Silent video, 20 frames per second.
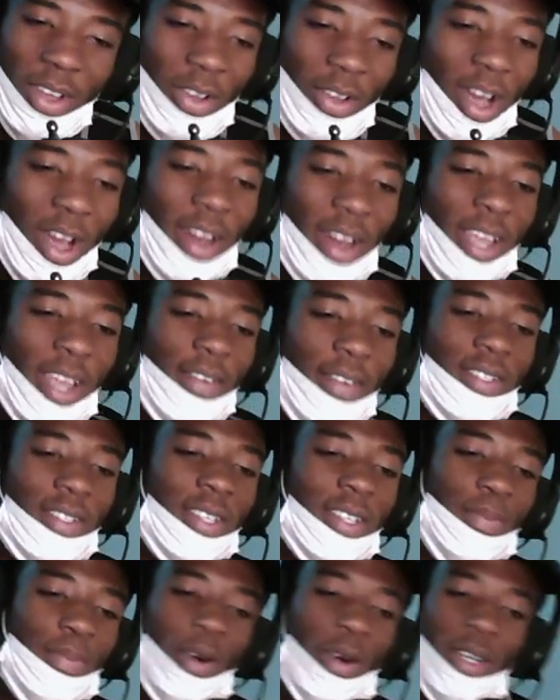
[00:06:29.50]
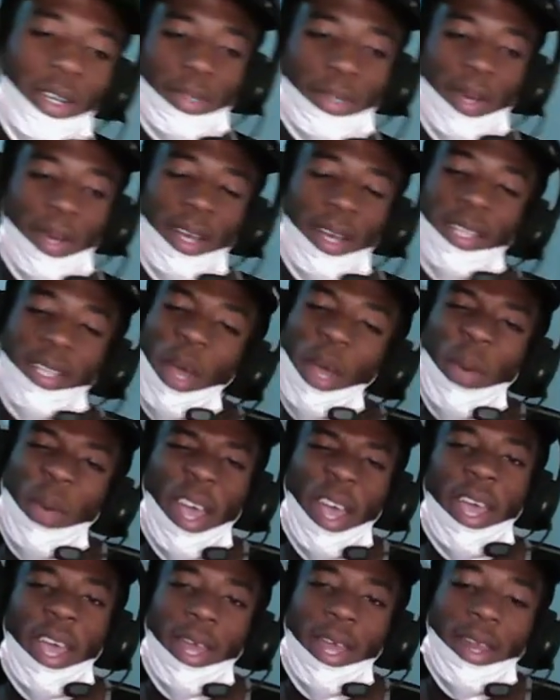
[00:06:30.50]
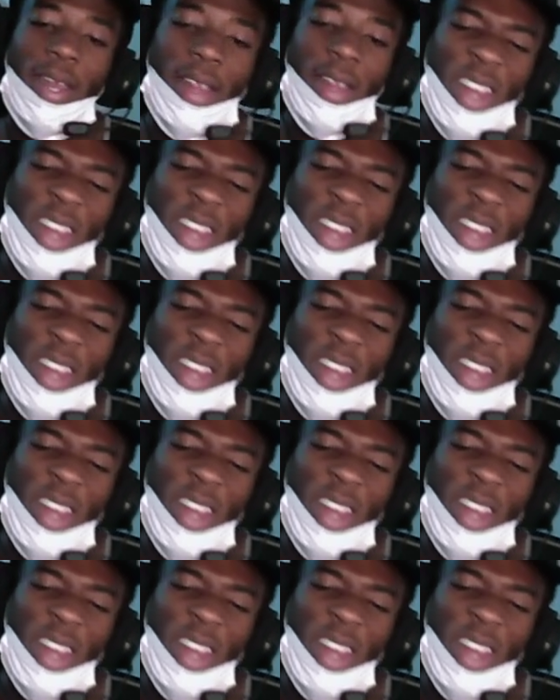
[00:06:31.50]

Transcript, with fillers: gotta give it to the boys, man. They went in.